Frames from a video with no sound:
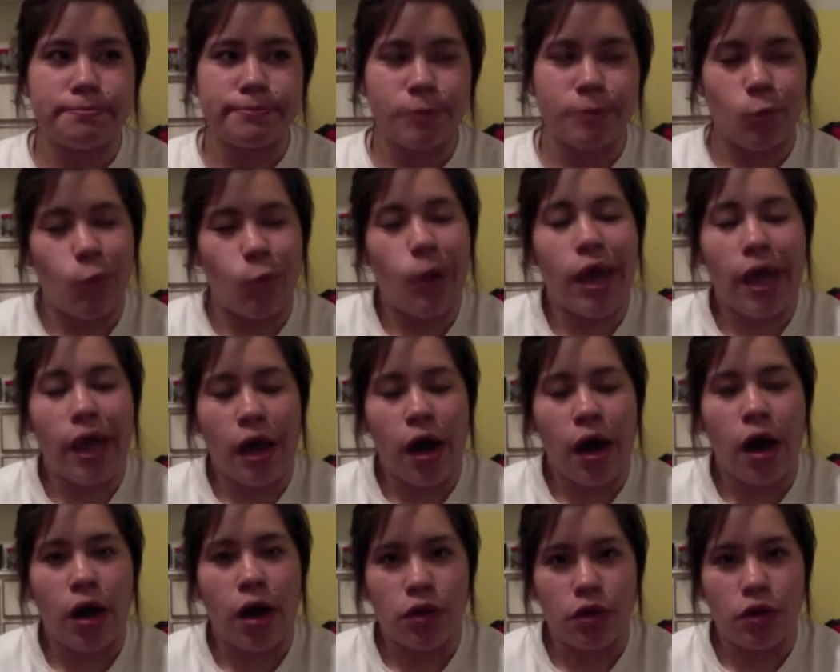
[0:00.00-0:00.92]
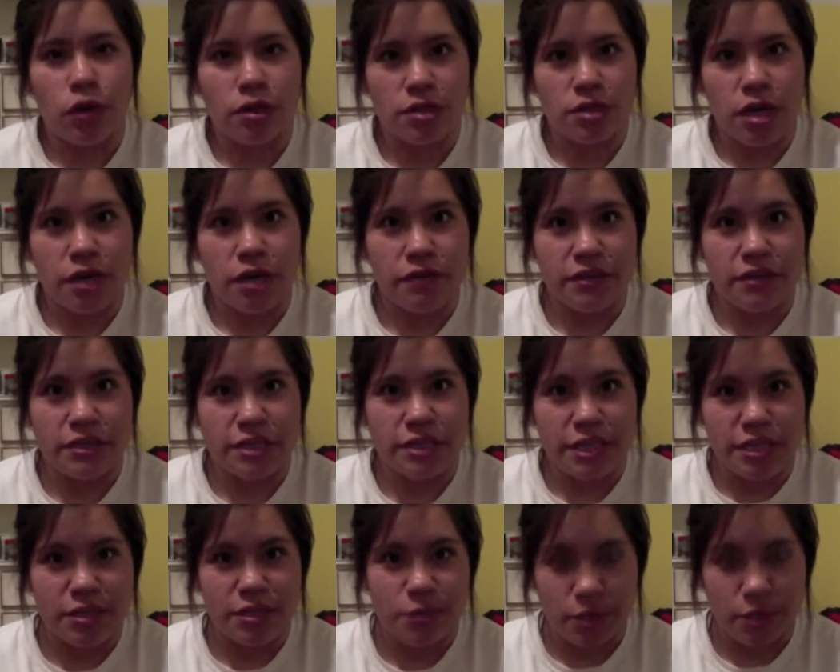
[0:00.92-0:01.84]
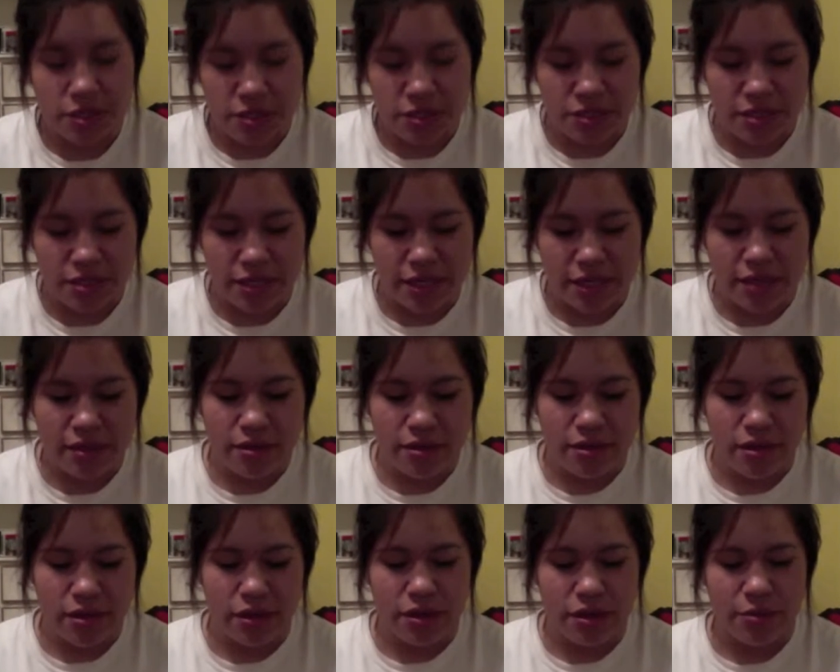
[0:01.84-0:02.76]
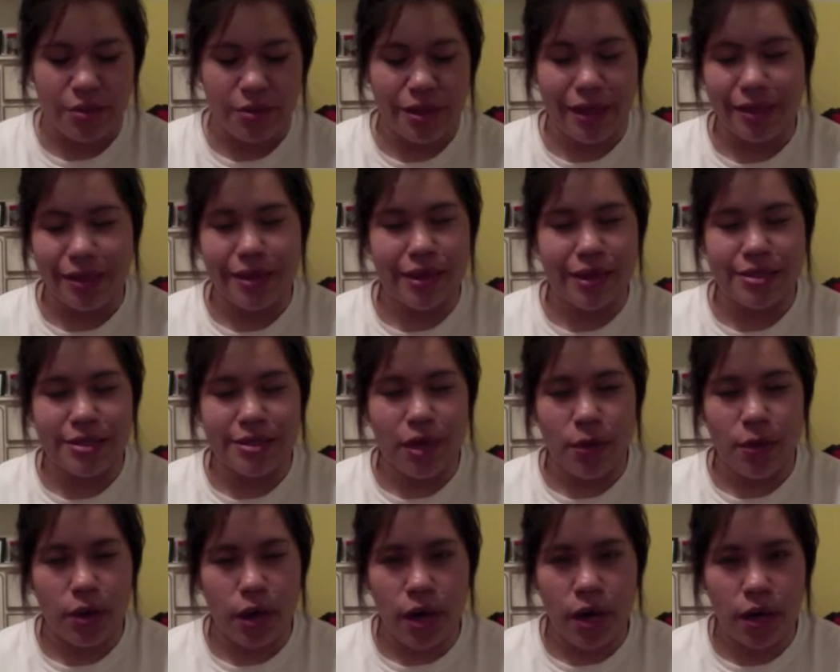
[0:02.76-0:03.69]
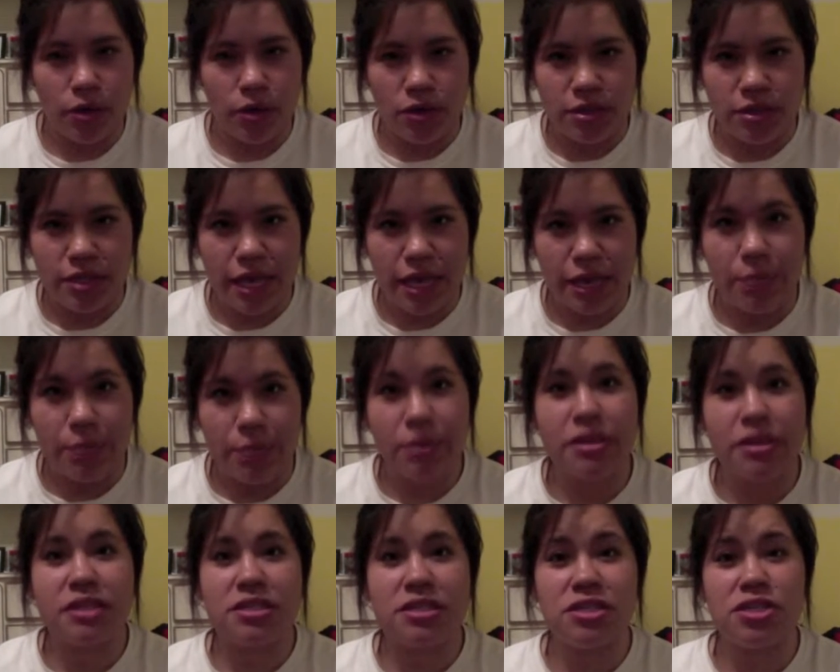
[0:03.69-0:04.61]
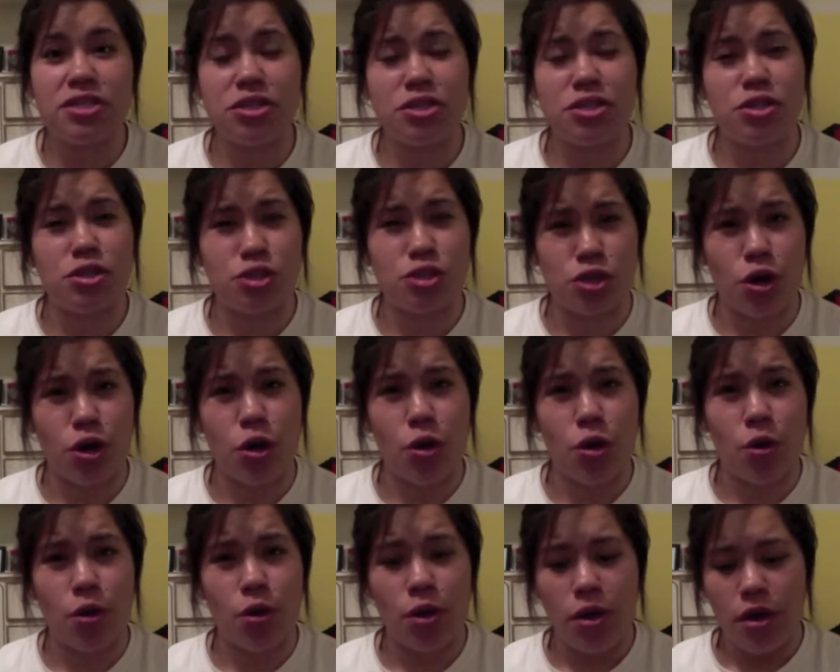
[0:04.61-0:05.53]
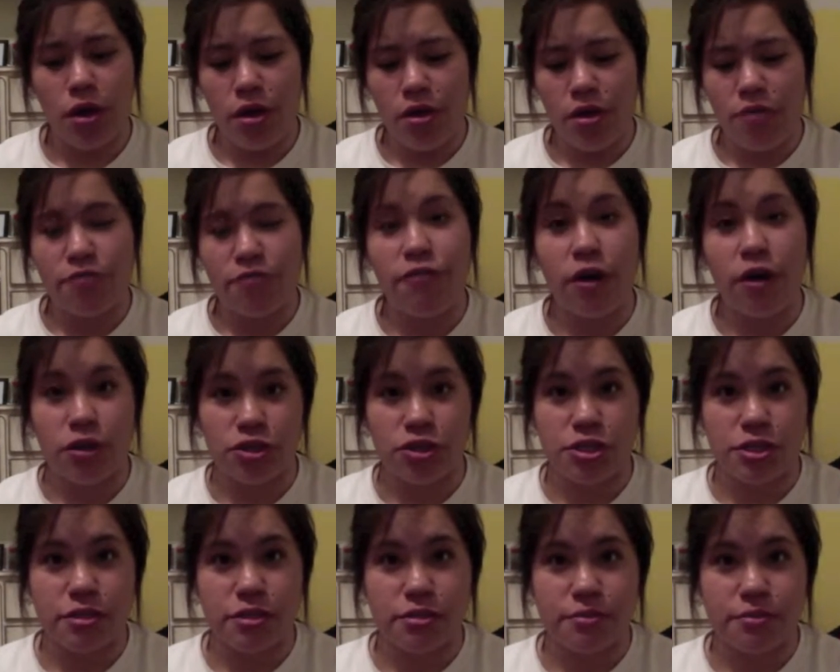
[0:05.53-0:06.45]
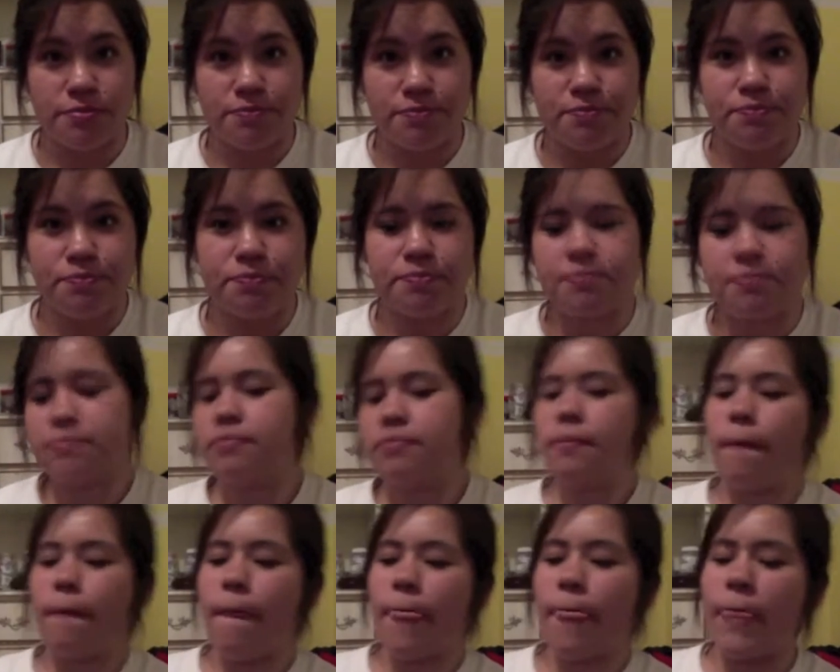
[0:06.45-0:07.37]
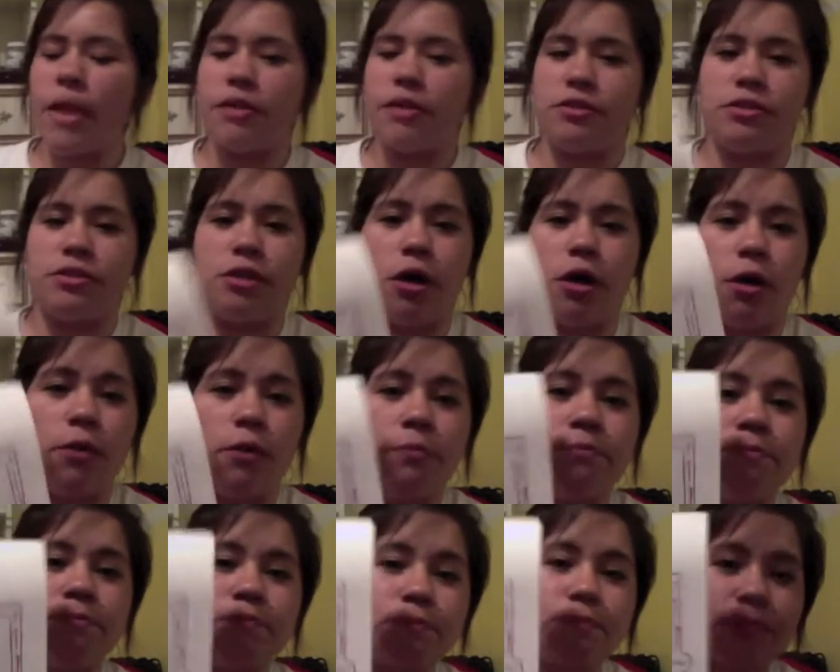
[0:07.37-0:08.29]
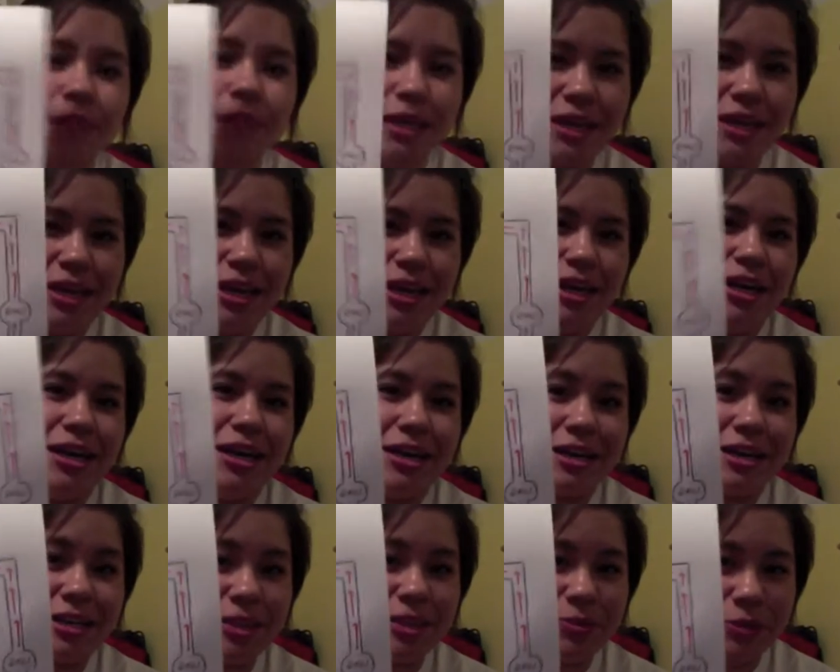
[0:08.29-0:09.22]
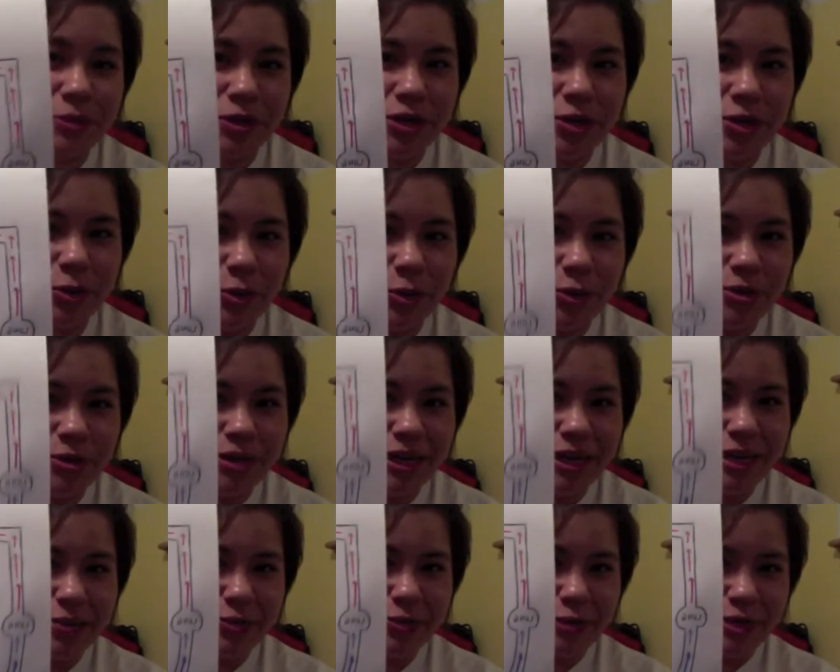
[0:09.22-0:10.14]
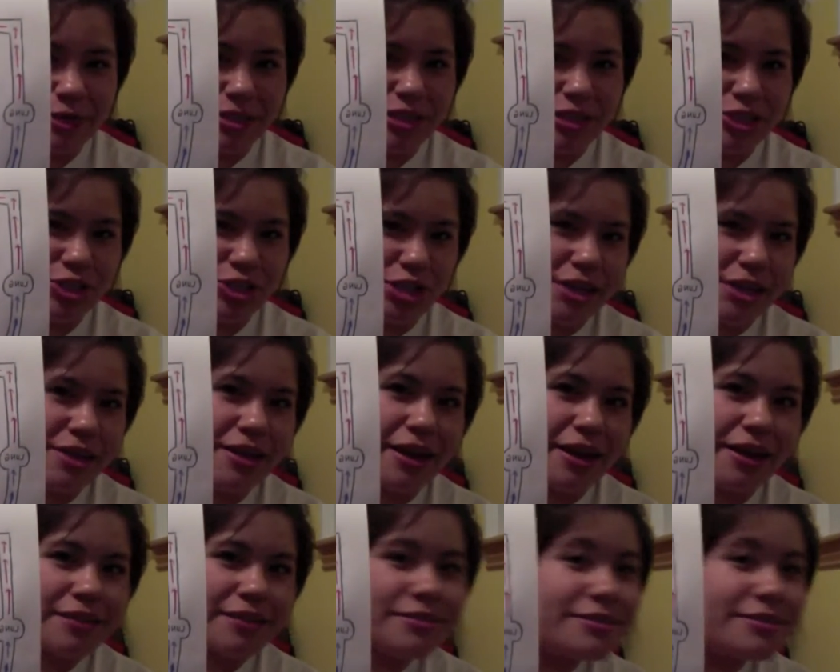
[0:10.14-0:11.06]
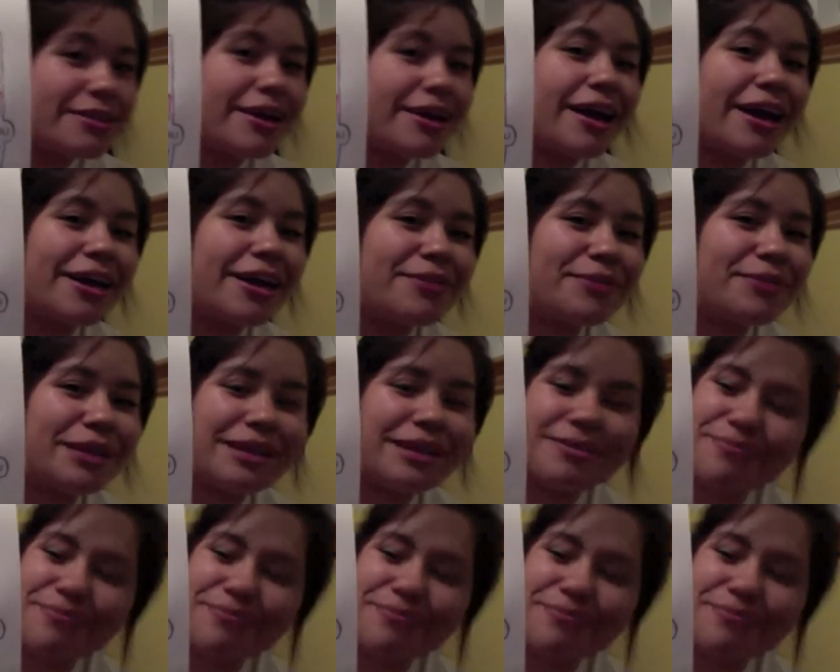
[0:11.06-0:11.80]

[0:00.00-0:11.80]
way a heart looks, obviously, because once you see it, you're going to be like, that's not what a heart looks like. But this is just to show function. So, it's pretty cool and pretty legit. I admit,